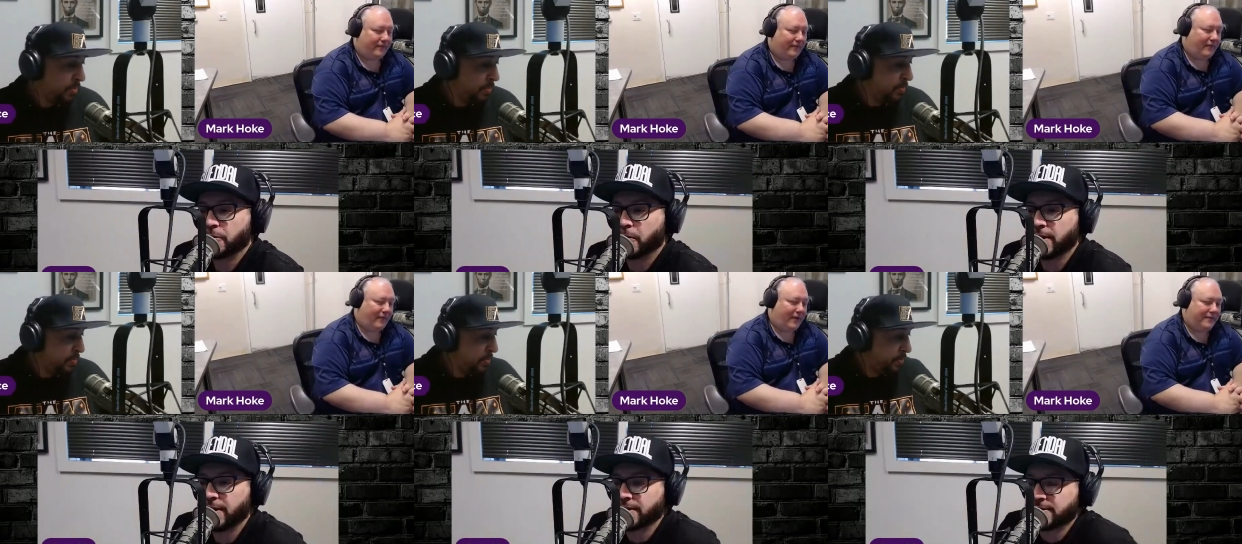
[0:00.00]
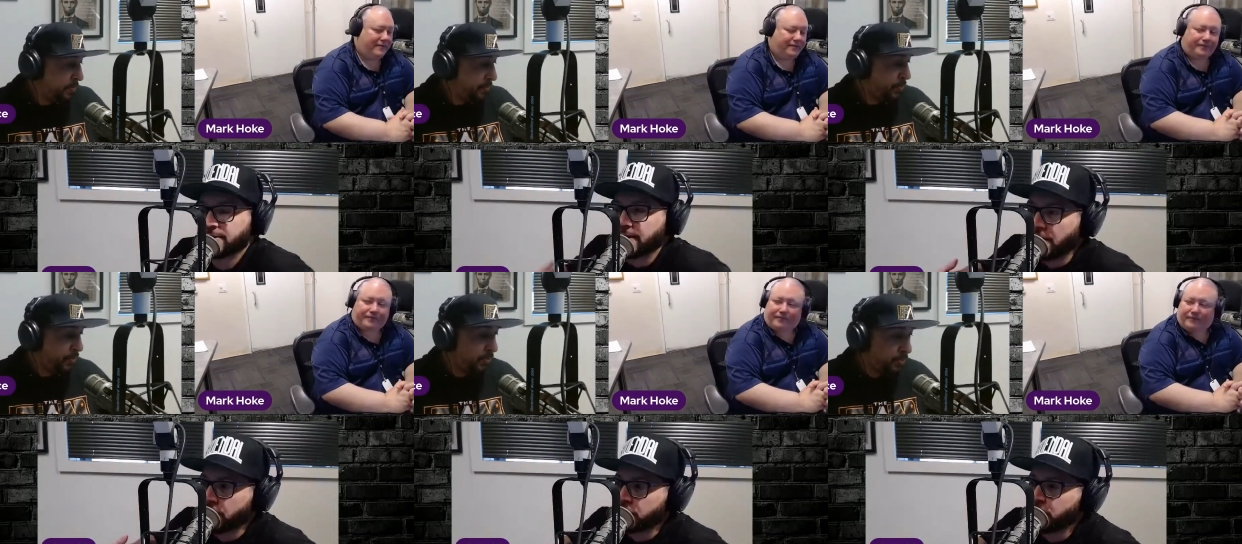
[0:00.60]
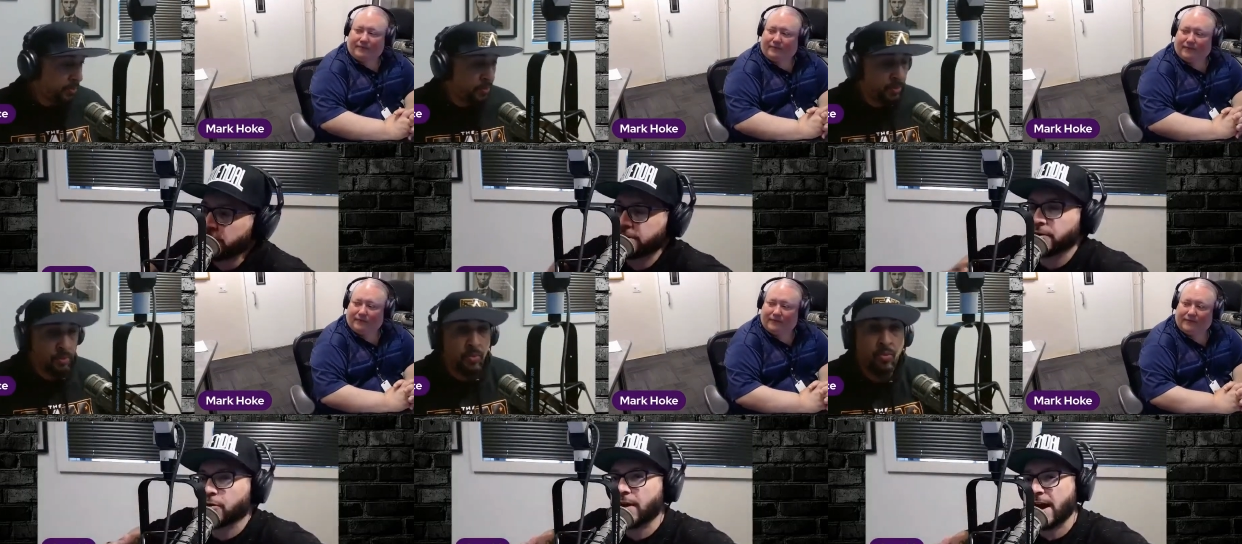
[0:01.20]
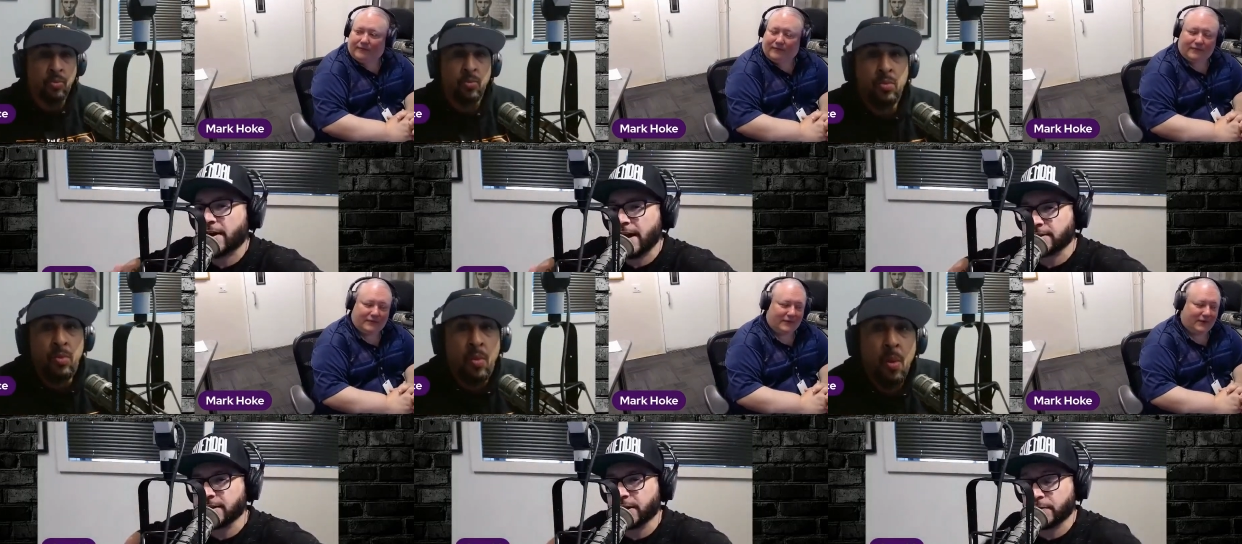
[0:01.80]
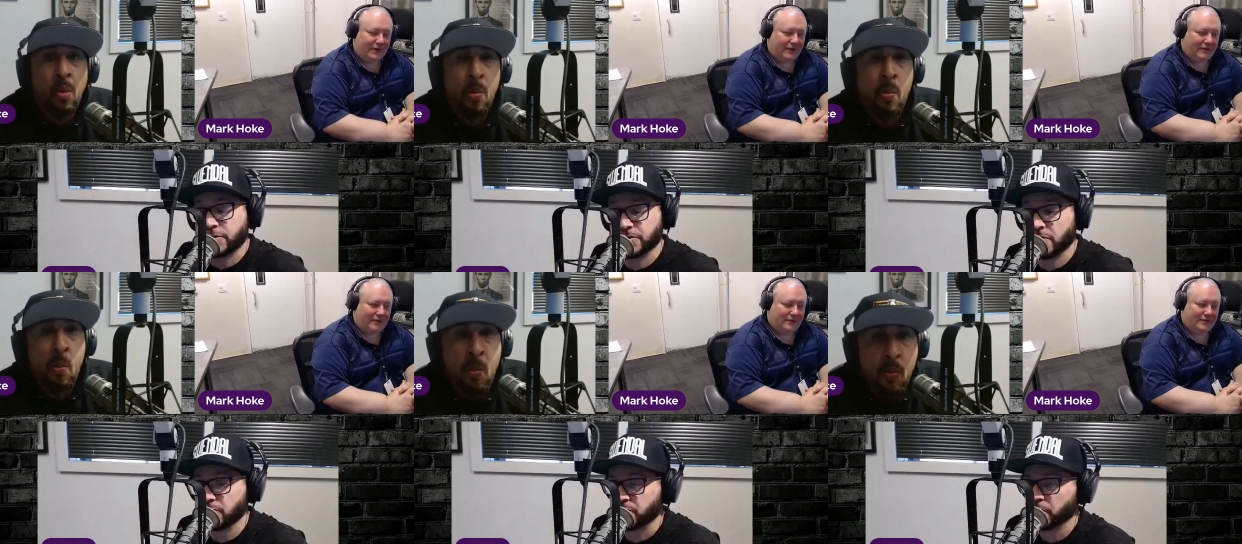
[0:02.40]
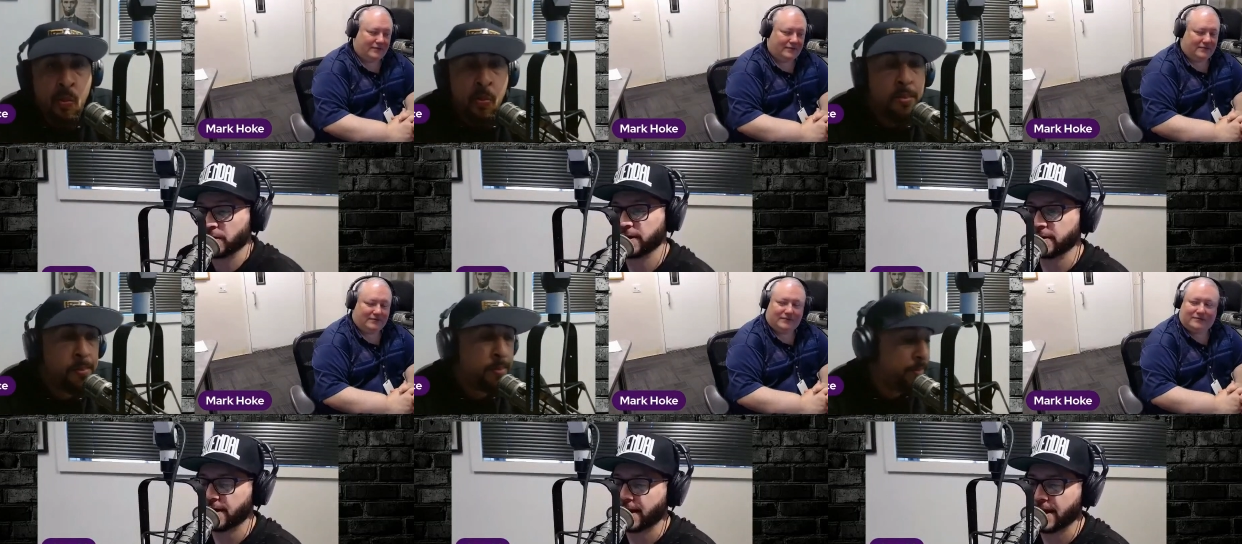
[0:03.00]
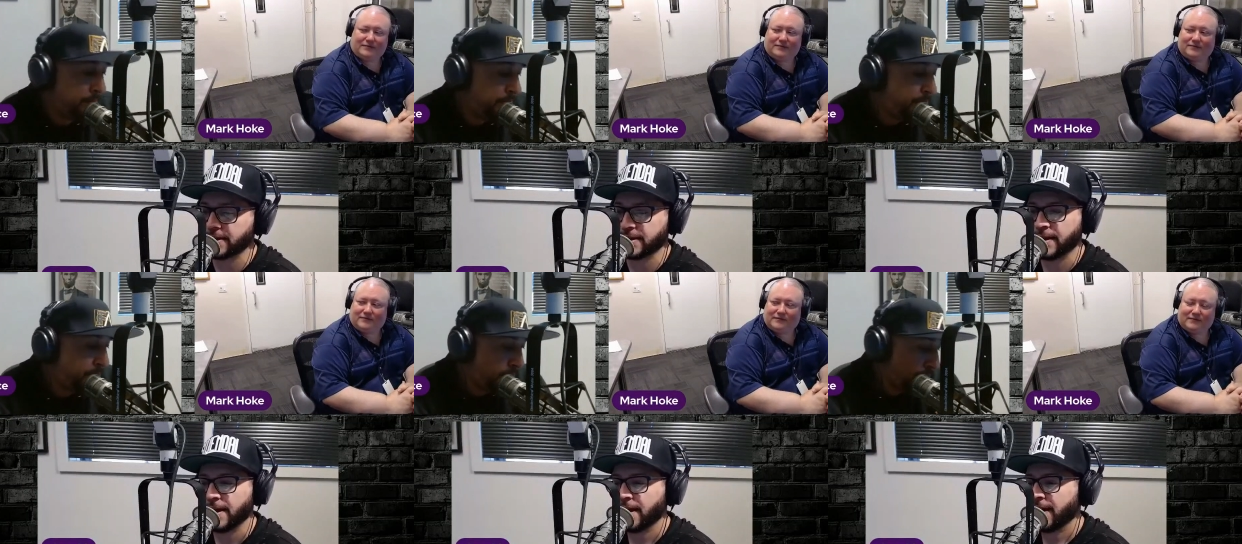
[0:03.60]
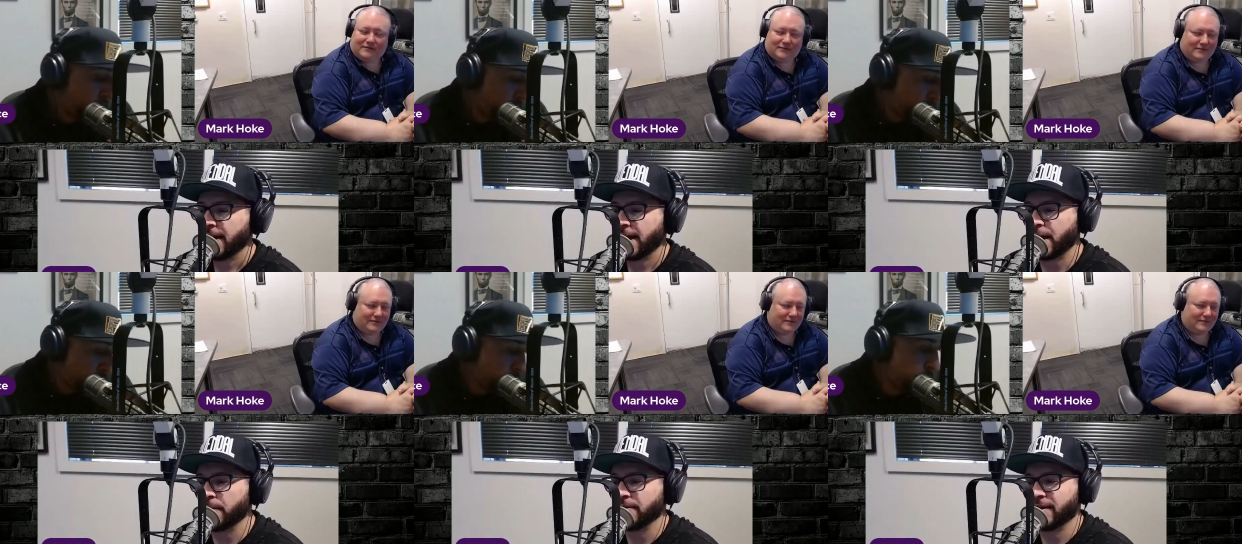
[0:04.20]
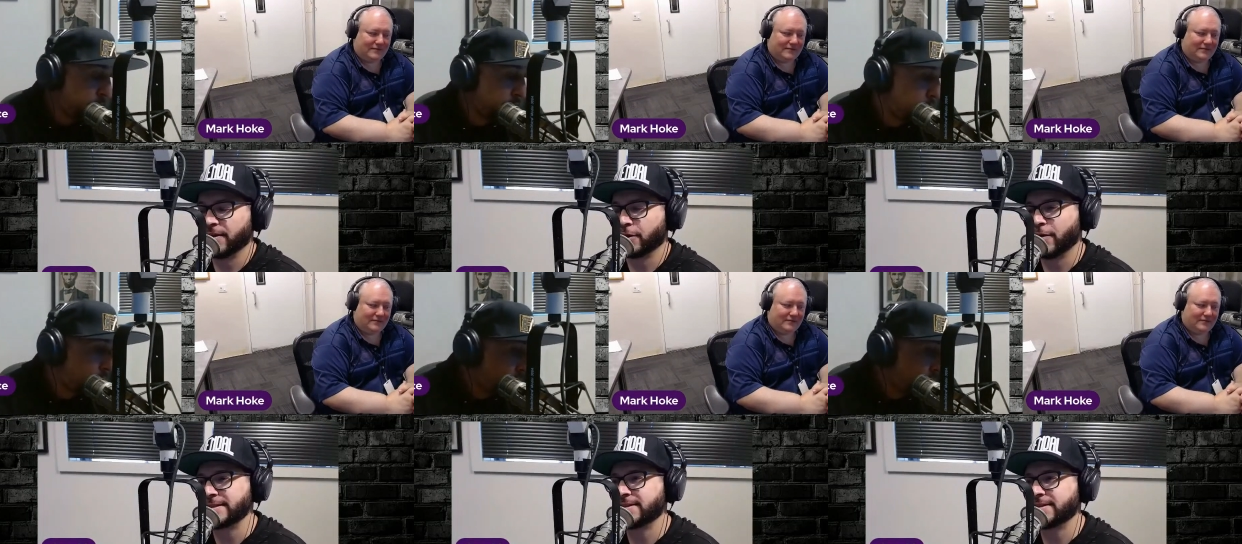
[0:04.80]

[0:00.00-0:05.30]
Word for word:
Speaker 1: the way he can sell and speak to the crowd and actually give a show was really good. I liked it. And the crazy